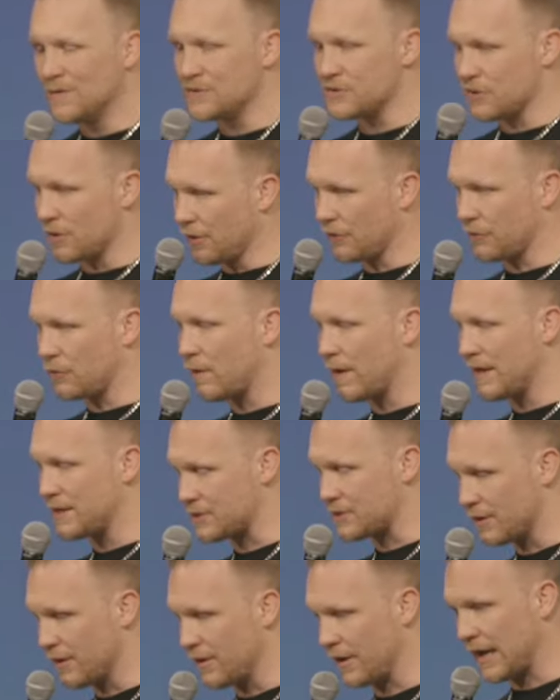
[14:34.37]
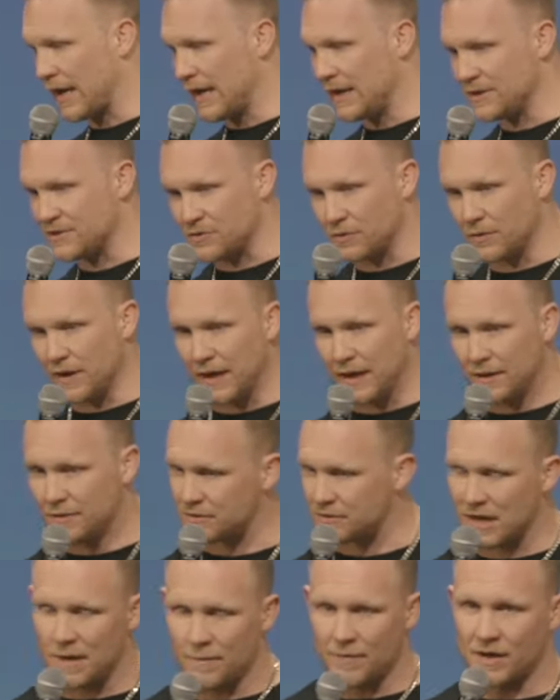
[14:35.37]
why there's earthquakes, hurricanes,
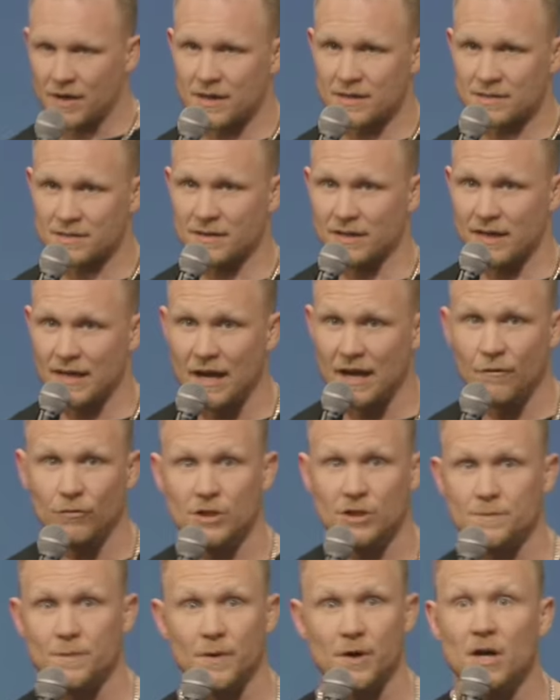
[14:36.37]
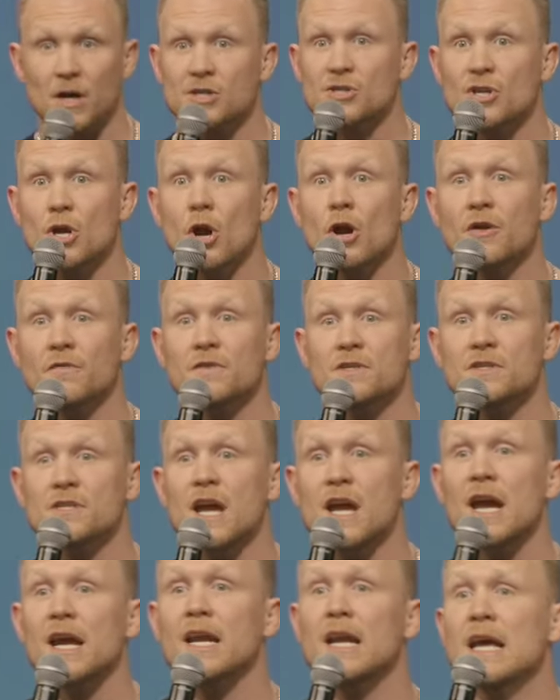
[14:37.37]
tornadoes? Not because of the devil. It's because the earth is
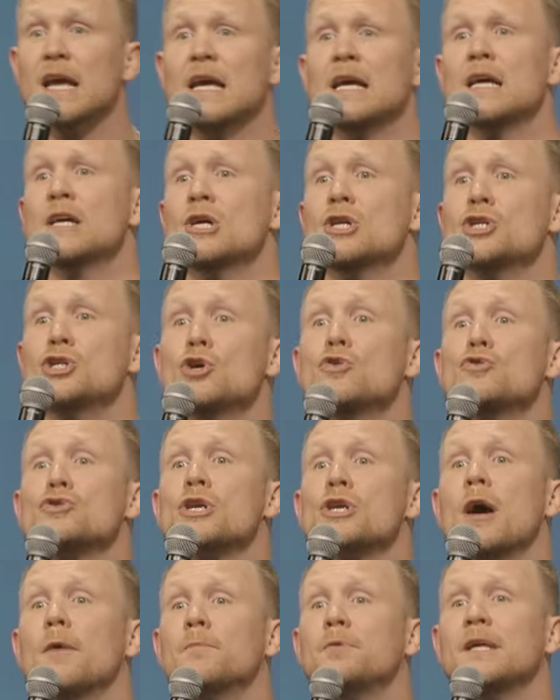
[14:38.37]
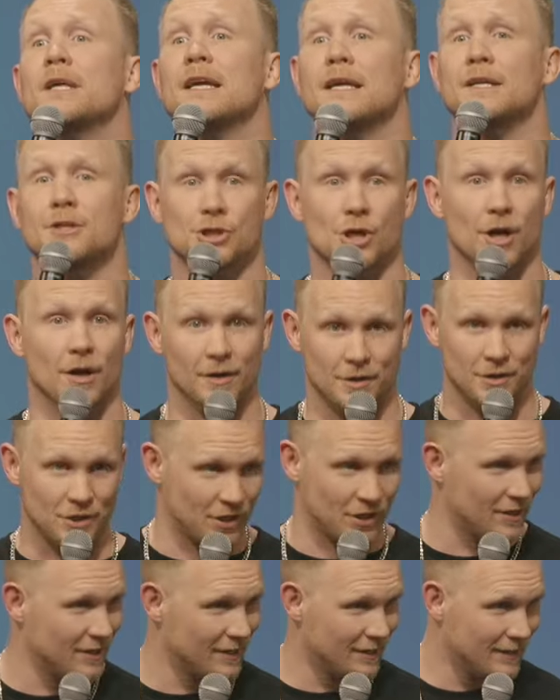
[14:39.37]
saying, do something,
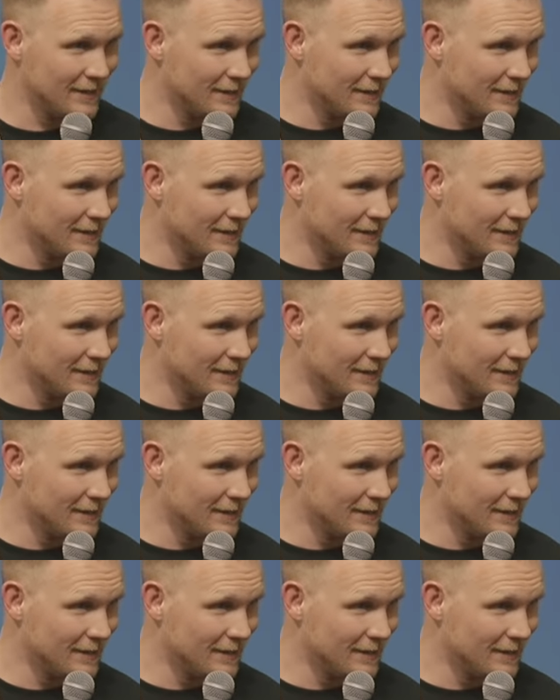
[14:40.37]
church.